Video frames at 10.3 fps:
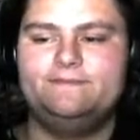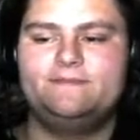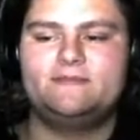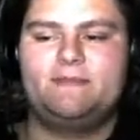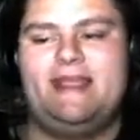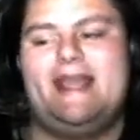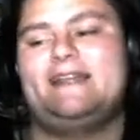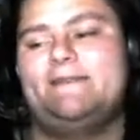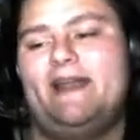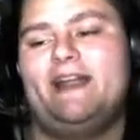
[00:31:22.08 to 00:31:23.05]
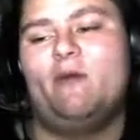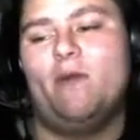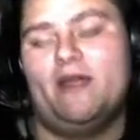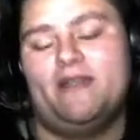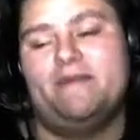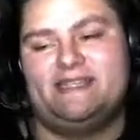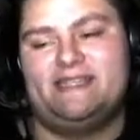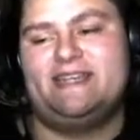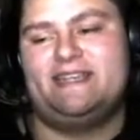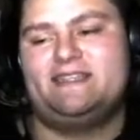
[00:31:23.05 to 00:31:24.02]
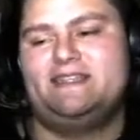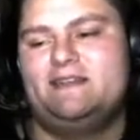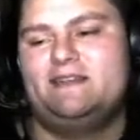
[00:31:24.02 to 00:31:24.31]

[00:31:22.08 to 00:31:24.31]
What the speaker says: Depending on where the miss is.